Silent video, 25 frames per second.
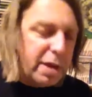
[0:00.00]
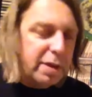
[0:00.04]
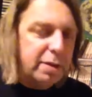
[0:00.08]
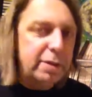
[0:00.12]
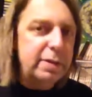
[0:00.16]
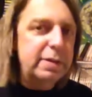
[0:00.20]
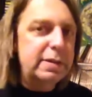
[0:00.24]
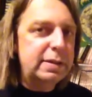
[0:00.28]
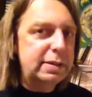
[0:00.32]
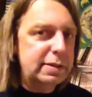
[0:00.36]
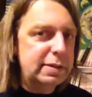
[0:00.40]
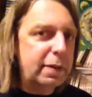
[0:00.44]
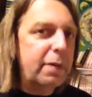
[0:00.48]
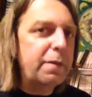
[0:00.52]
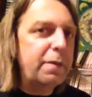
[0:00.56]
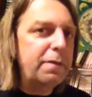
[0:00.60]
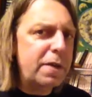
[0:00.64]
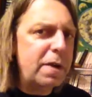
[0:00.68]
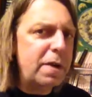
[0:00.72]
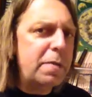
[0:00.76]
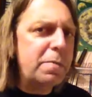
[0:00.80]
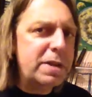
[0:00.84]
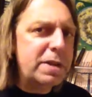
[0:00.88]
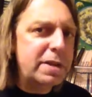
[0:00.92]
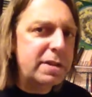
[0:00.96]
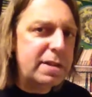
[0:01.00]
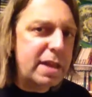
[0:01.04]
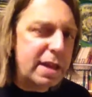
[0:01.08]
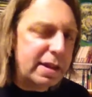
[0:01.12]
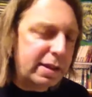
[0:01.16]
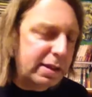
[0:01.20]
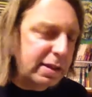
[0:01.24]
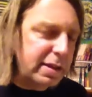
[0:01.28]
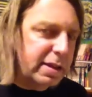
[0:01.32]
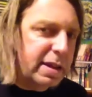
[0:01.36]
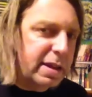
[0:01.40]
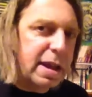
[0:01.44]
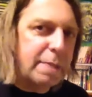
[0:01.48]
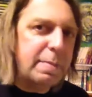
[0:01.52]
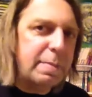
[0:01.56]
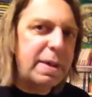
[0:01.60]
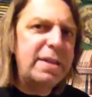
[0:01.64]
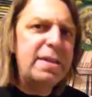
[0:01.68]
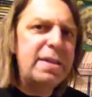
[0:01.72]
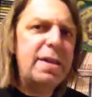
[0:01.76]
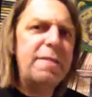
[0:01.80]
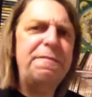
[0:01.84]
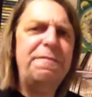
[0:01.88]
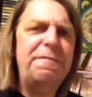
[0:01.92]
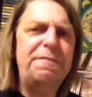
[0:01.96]
This is a very deadly game,
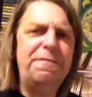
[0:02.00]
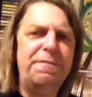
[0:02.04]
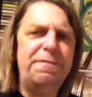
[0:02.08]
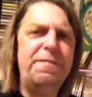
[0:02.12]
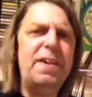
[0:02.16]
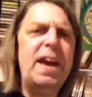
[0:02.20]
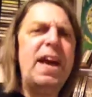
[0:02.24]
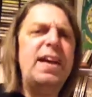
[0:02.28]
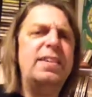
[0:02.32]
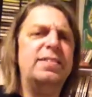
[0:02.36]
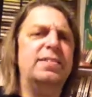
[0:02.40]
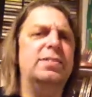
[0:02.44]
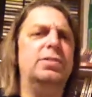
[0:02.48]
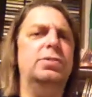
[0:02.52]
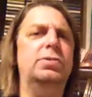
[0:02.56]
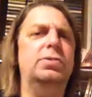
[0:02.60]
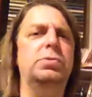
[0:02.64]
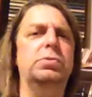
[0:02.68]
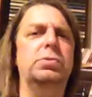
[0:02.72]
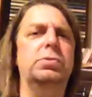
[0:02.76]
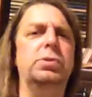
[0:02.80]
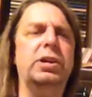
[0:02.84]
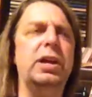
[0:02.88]
and a fast too.